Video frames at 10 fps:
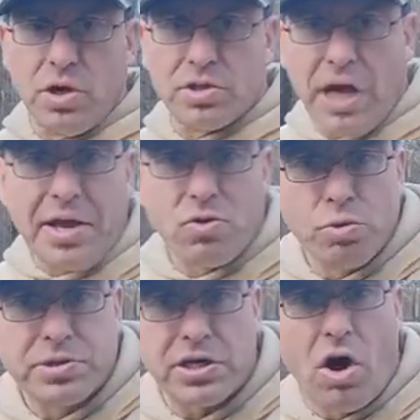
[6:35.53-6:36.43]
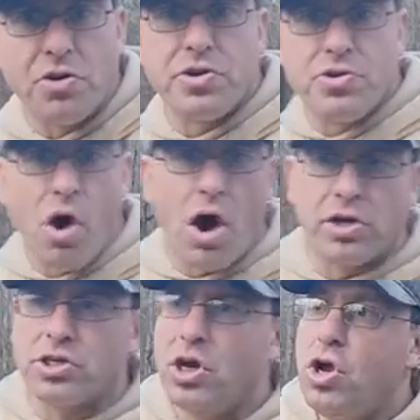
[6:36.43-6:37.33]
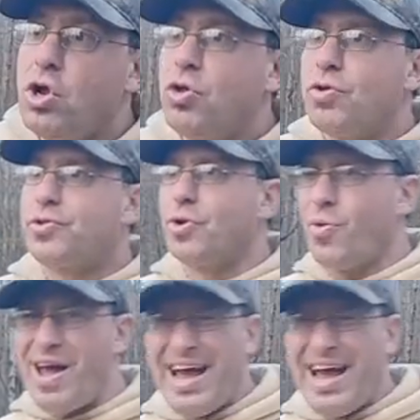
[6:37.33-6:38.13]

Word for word: tight groups at 100 yards. The way